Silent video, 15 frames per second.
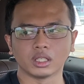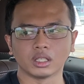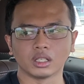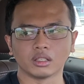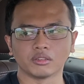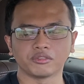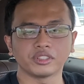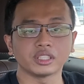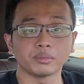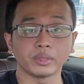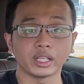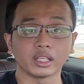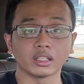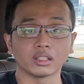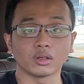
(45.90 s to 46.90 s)

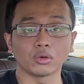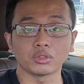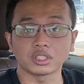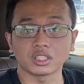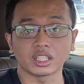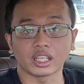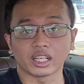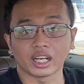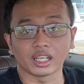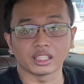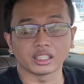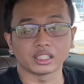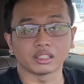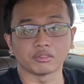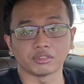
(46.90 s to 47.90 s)
filming, hosting and
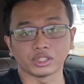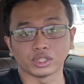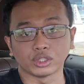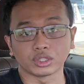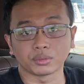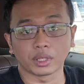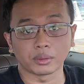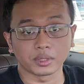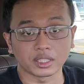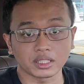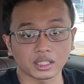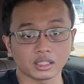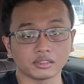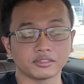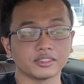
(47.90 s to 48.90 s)
editing the videos by
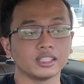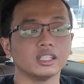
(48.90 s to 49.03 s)
myself.